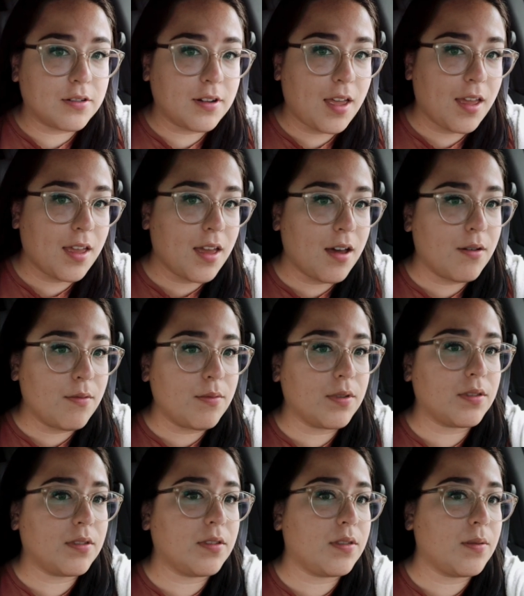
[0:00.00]
Hang out
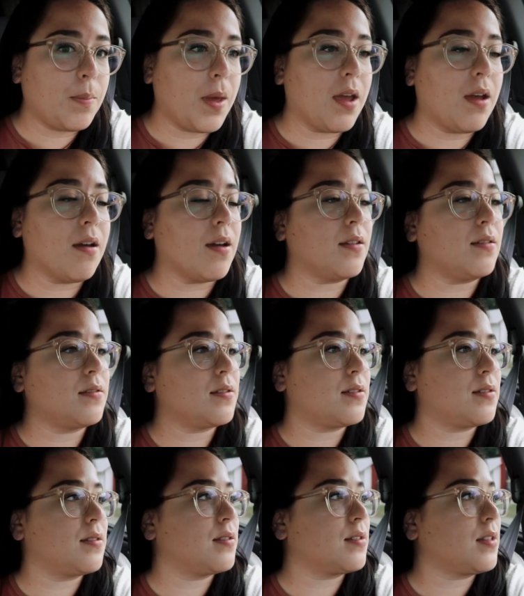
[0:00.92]
with
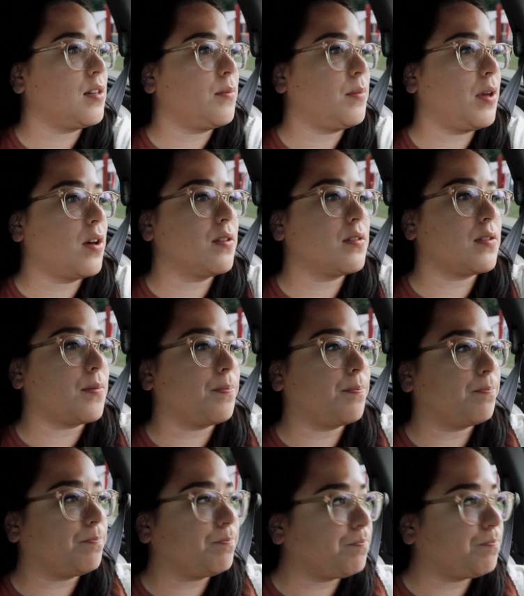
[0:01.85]
parents going to be awesome.